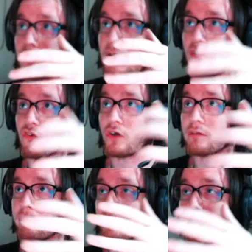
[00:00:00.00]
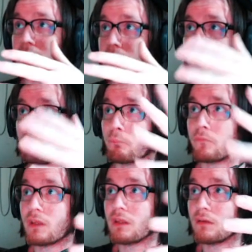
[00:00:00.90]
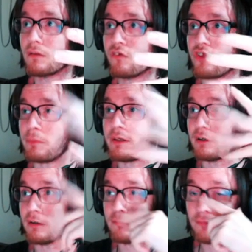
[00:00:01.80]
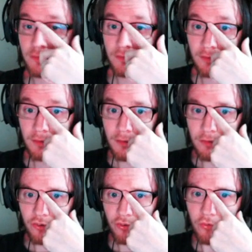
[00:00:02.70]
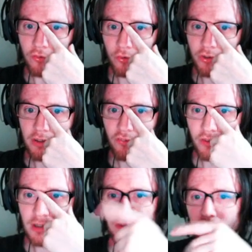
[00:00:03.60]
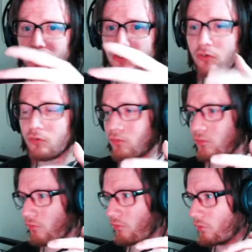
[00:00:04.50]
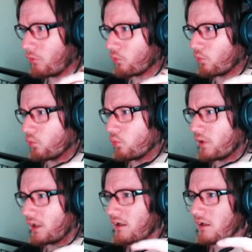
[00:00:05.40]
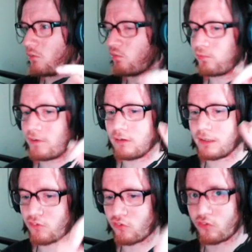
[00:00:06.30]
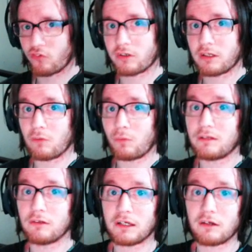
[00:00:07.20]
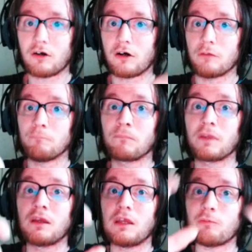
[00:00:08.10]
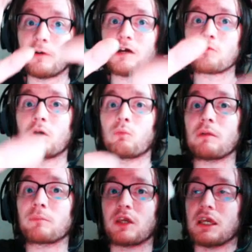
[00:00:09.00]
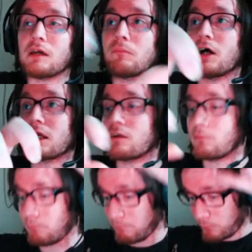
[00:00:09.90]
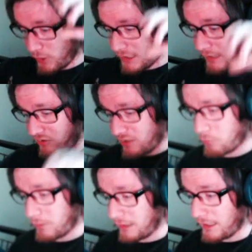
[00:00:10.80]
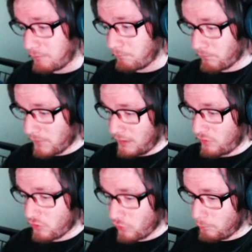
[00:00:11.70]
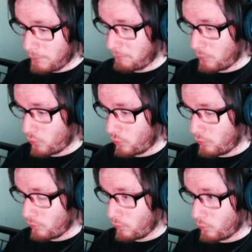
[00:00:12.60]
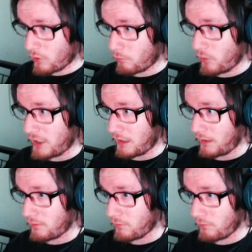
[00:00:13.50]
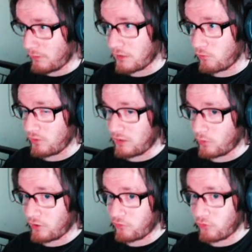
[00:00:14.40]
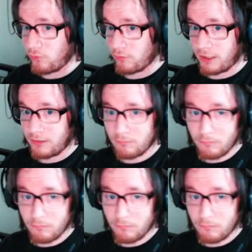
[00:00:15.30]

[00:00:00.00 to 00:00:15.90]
as like a CPR to showcase that, because I don't really feel like going like, oh, if I have my webcam, I can bring that down to my lap and show people what I'm reading. I don't really want to do that.